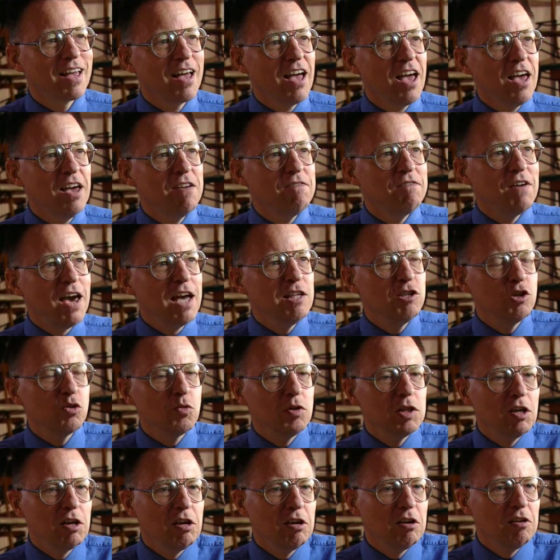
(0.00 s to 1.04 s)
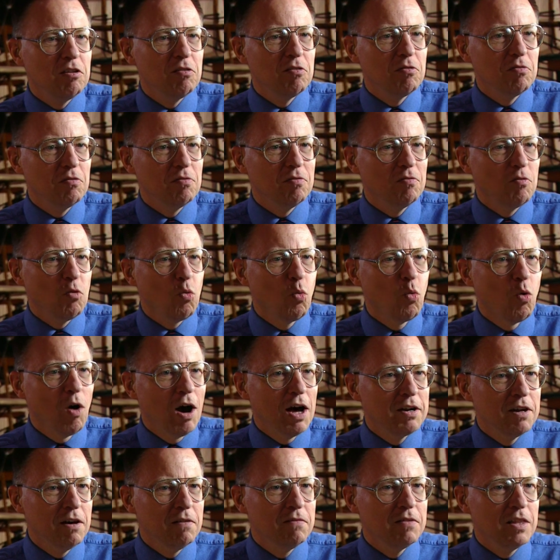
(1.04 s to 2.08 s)
Eventually,
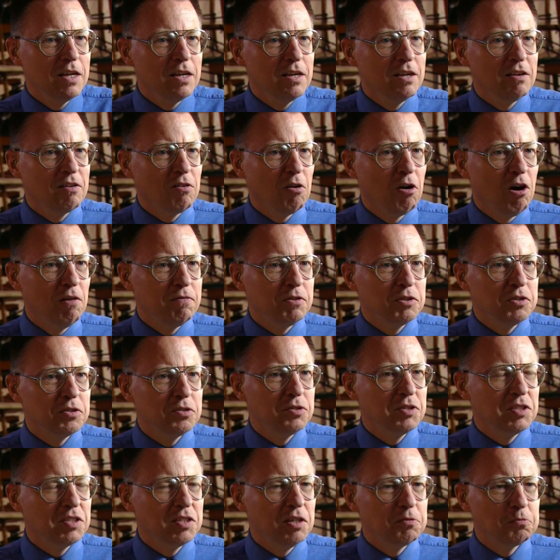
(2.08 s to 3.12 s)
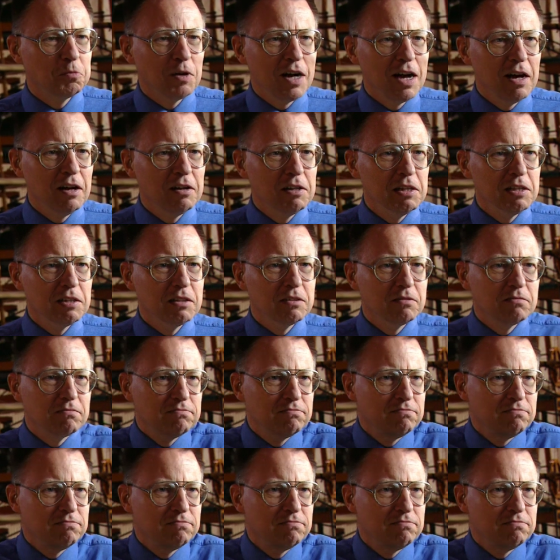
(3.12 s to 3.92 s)
one of the officers said, Well,